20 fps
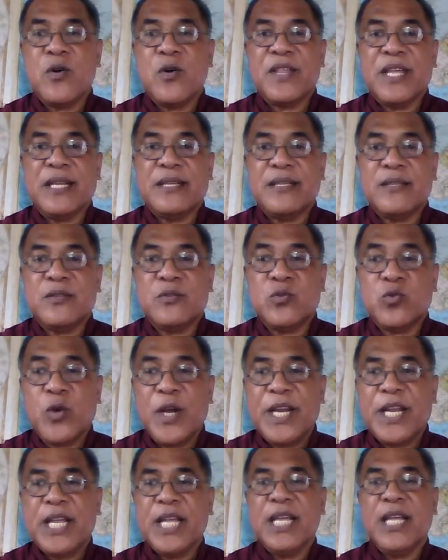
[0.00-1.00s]
than
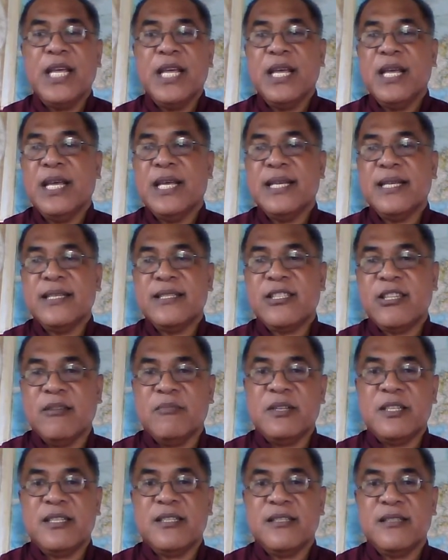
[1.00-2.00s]
20
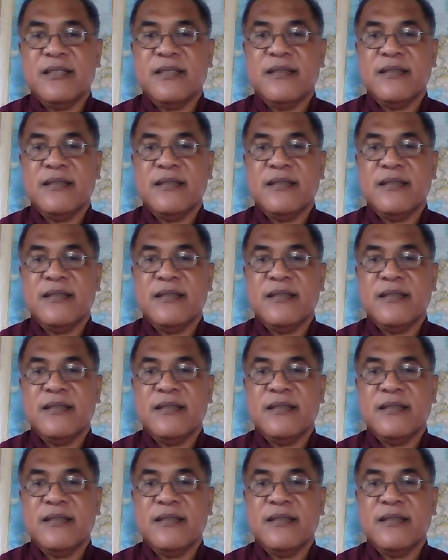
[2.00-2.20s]
sermons